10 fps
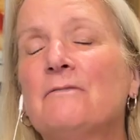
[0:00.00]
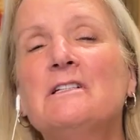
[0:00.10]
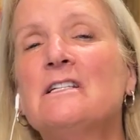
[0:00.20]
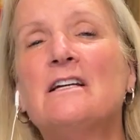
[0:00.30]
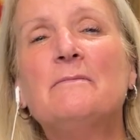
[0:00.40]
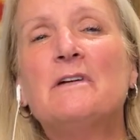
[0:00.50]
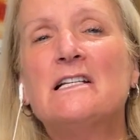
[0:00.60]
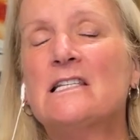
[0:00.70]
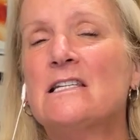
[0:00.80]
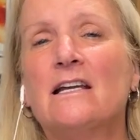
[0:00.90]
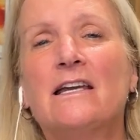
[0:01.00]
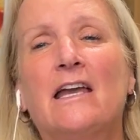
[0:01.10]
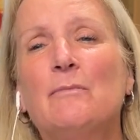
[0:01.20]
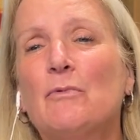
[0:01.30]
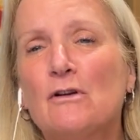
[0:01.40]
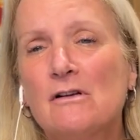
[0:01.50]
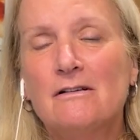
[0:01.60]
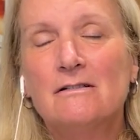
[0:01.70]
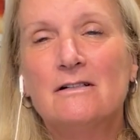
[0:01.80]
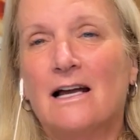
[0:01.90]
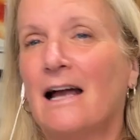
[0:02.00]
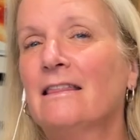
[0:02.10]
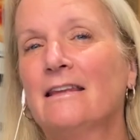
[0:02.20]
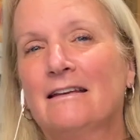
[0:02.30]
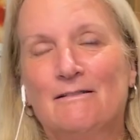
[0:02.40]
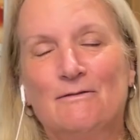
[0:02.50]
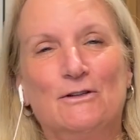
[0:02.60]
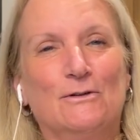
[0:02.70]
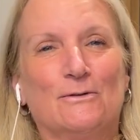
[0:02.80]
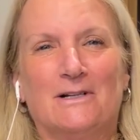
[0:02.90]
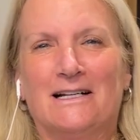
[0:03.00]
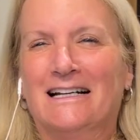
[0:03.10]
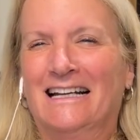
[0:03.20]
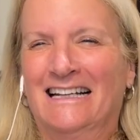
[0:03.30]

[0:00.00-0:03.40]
every time I see a caper, I think of you.